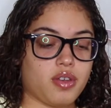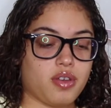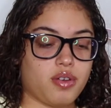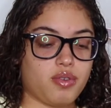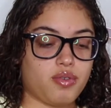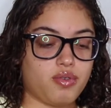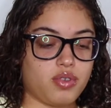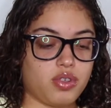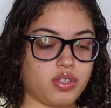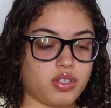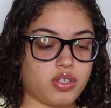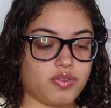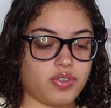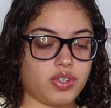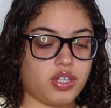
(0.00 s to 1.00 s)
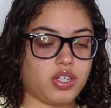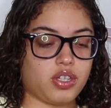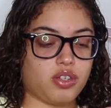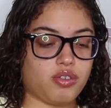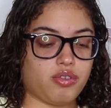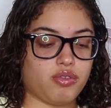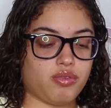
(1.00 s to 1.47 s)
Oh, this is a really
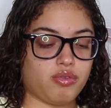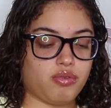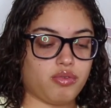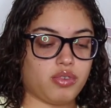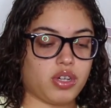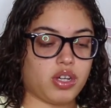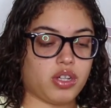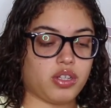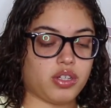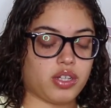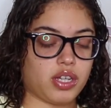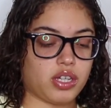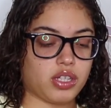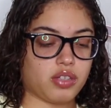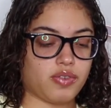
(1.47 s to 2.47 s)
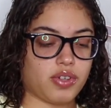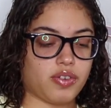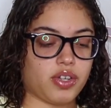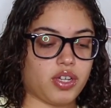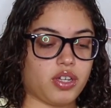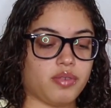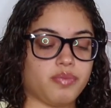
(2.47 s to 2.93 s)
cute color. Like, it's a
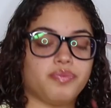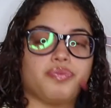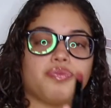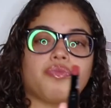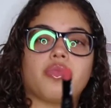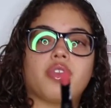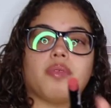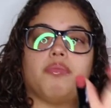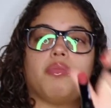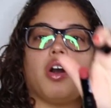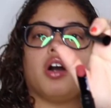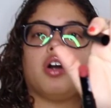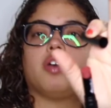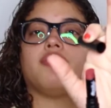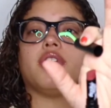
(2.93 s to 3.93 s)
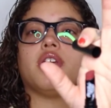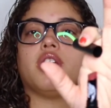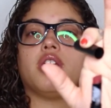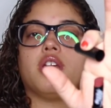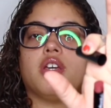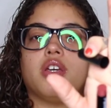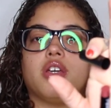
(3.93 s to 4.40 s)
very
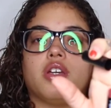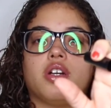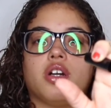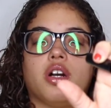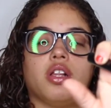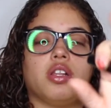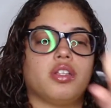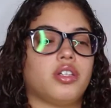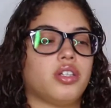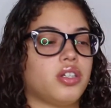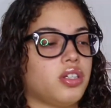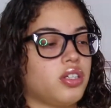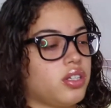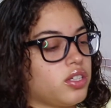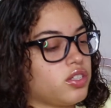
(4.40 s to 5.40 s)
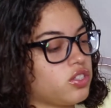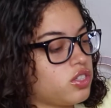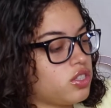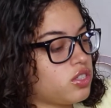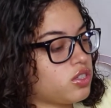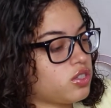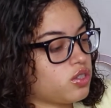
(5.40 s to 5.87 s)
mauve-y color. Let's
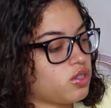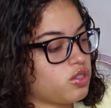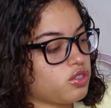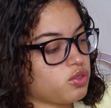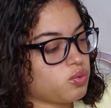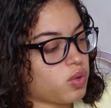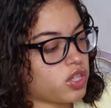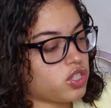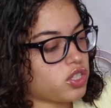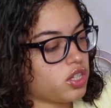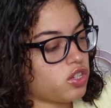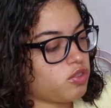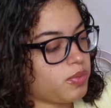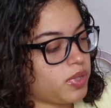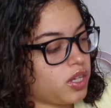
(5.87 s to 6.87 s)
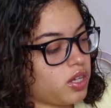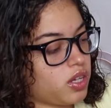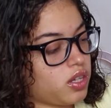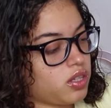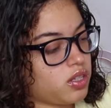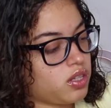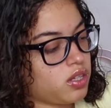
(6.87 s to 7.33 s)
just swatch it on my
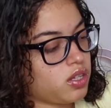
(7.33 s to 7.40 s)
hand.